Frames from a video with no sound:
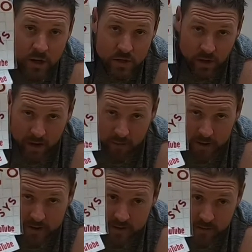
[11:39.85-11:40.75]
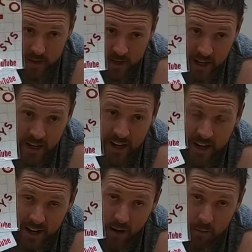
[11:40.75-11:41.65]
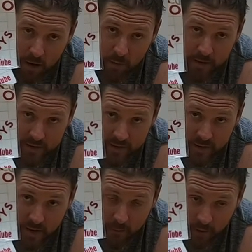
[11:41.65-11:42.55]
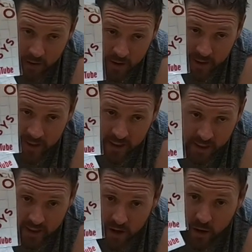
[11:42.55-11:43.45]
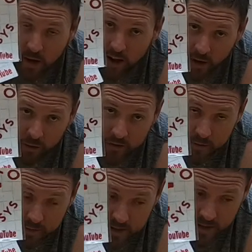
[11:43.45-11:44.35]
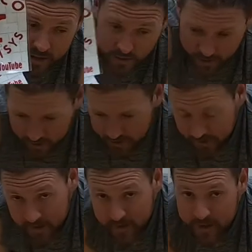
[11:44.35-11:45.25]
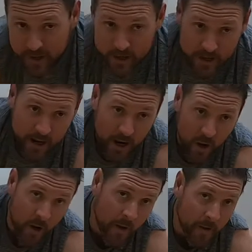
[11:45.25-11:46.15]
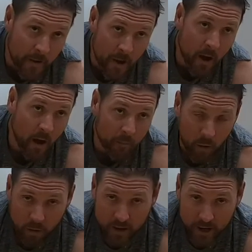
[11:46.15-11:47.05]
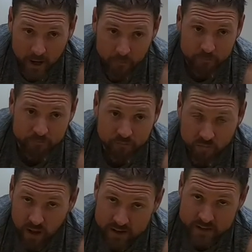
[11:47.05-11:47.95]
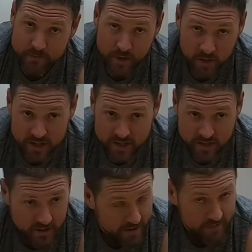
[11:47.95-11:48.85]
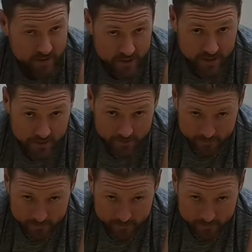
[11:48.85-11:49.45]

Direct message me, hit me up on Instagram, and I will send one to you. Now, my workout, I teach progression on everything.